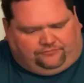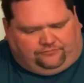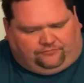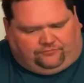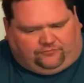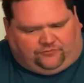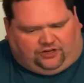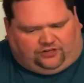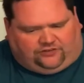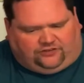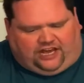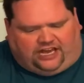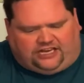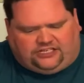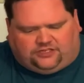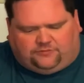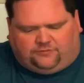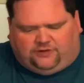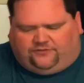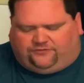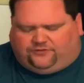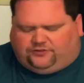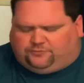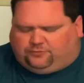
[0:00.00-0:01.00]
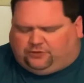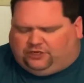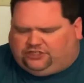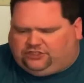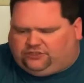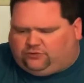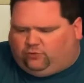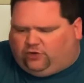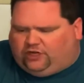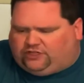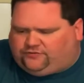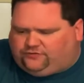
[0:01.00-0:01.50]
Taste of Memphis, Princeton,
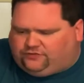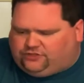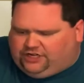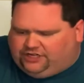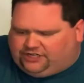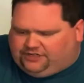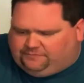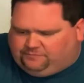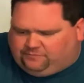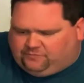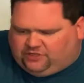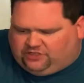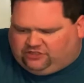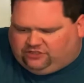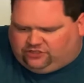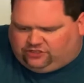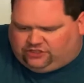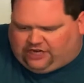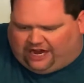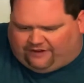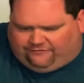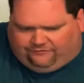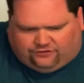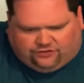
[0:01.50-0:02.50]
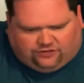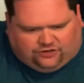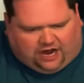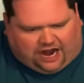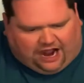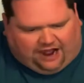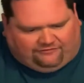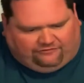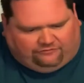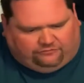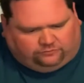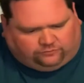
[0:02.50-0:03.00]
West Virginia. Stafford Drive.
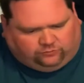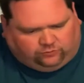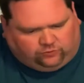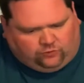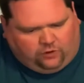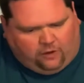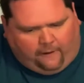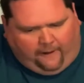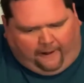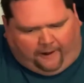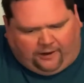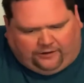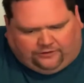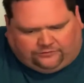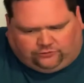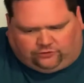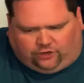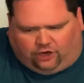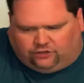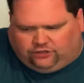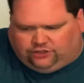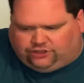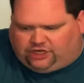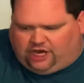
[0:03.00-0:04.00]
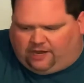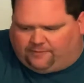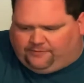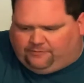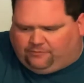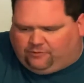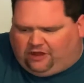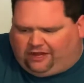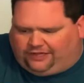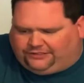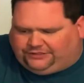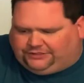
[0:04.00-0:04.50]
Kroger Shopping
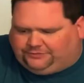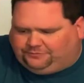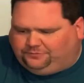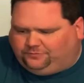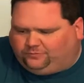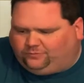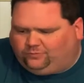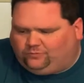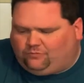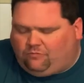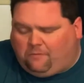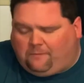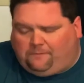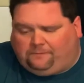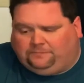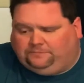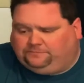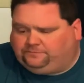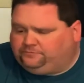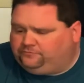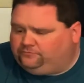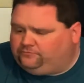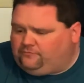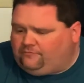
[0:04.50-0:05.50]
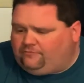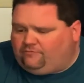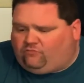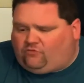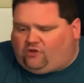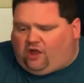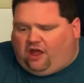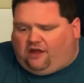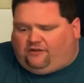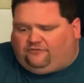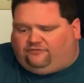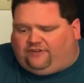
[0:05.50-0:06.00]
Plaza.
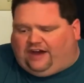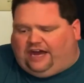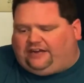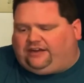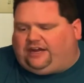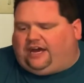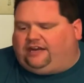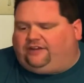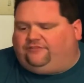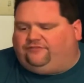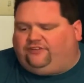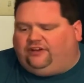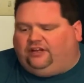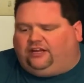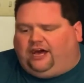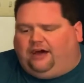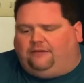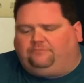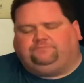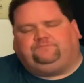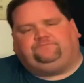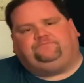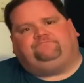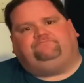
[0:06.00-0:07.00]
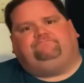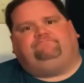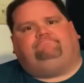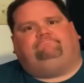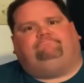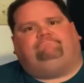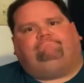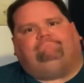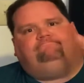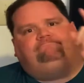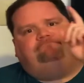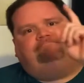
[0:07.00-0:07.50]
Fat Daddy Phillip.
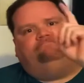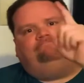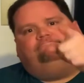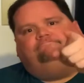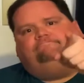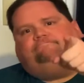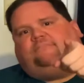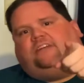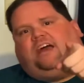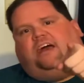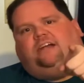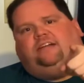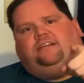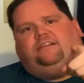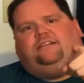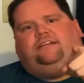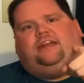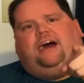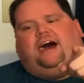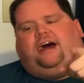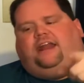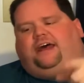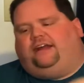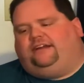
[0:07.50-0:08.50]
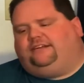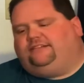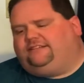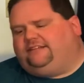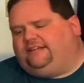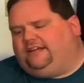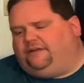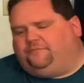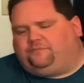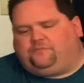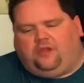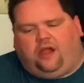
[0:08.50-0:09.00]
9 out of
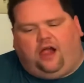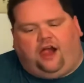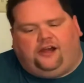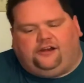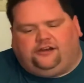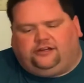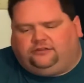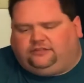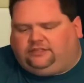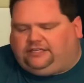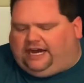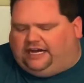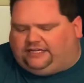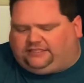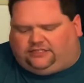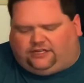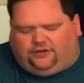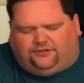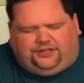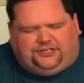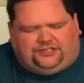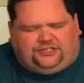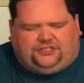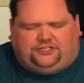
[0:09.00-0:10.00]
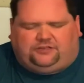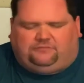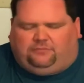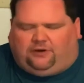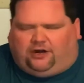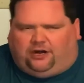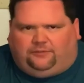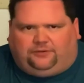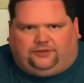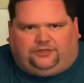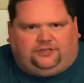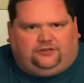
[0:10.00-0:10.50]
10. Guys, go get you some
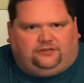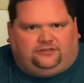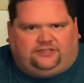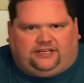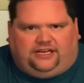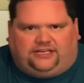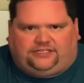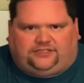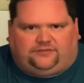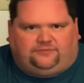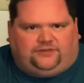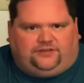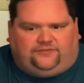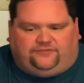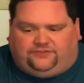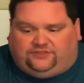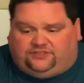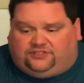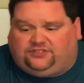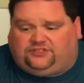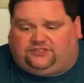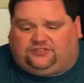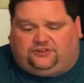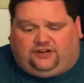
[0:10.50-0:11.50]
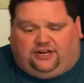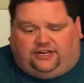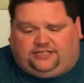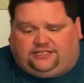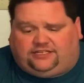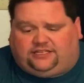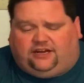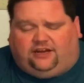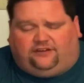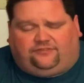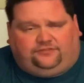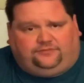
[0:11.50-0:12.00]
barbecue at Taste of Memphis. This is great
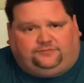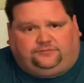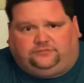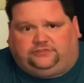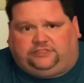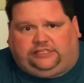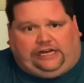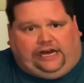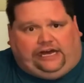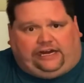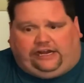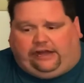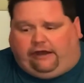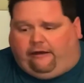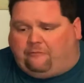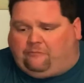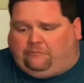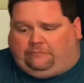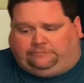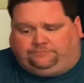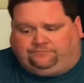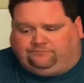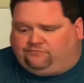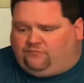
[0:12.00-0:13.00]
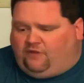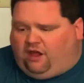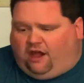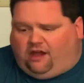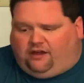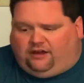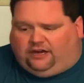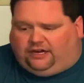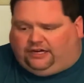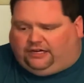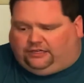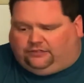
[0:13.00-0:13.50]
stuff. You got to go.
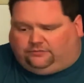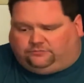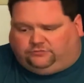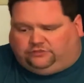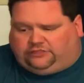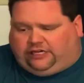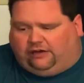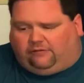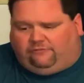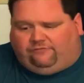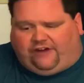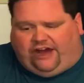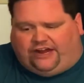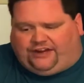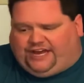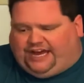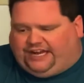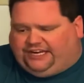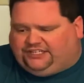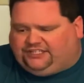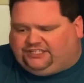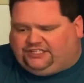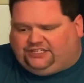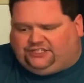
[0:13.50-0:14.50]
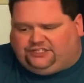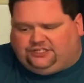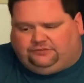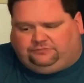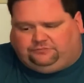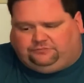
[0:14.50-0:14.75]
Tell them Fat Daddy sent you.